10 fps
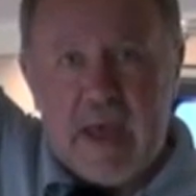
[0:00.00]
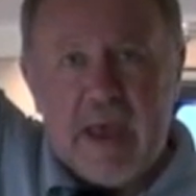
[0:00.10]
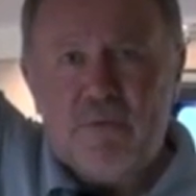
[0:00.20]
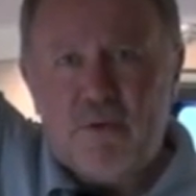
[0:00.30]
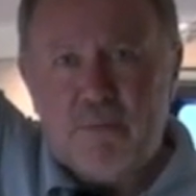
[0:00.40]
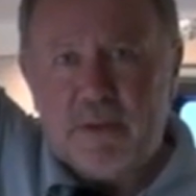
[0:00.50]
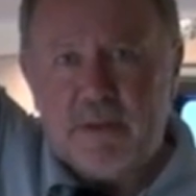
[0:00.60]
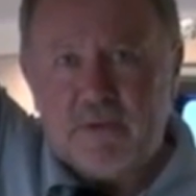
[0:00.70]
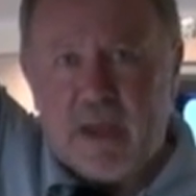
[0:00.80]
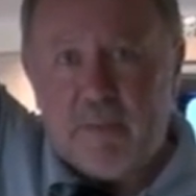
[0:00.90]
headroom in
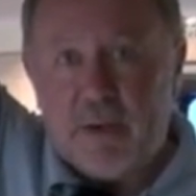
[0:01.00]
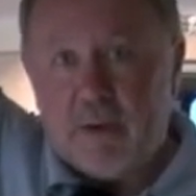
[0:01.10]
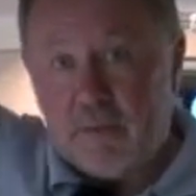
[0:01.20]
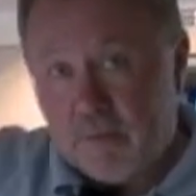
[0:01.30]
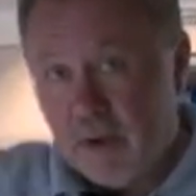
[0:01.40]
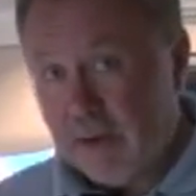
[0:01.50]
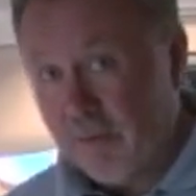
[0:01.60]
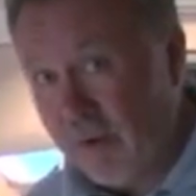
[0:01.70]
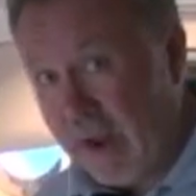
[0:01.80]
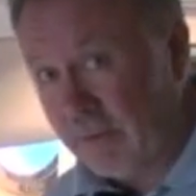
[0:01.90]
this cabin, right
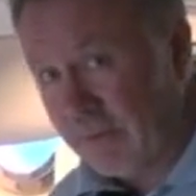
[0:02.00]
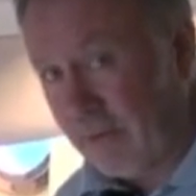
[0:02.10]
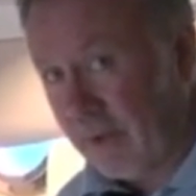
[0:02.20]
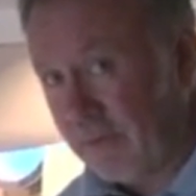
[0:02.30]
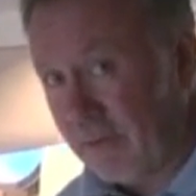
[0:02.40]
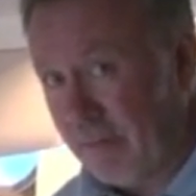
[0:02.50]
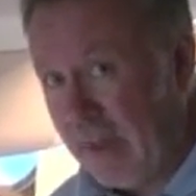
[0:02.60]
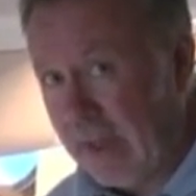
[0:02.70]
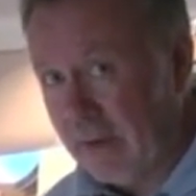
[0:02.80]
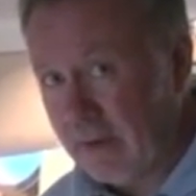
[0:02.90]
round the sides of the
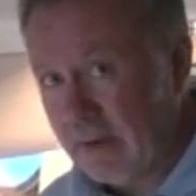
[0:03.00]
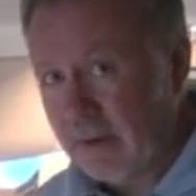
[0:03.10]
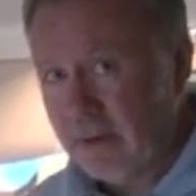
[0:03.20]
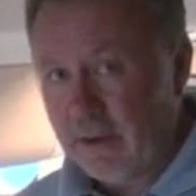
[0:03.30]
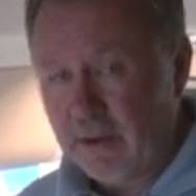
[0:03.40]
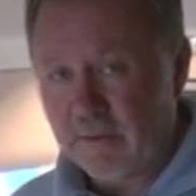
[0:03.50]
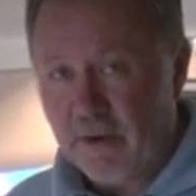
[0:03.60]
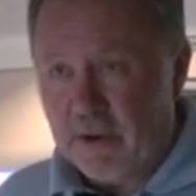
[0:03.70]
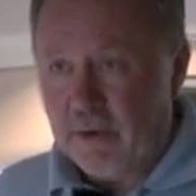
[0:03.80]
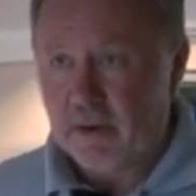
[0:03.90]
bed, is
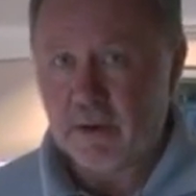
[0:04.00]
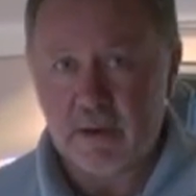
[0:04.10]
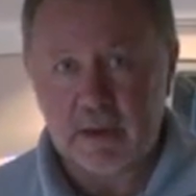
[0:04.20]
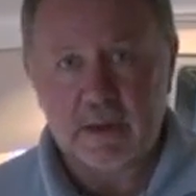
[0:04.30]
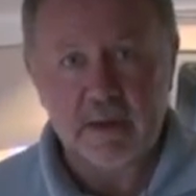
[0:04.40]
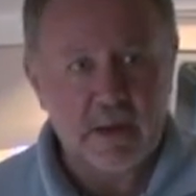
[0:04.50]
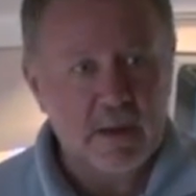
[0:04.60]
very good indeed.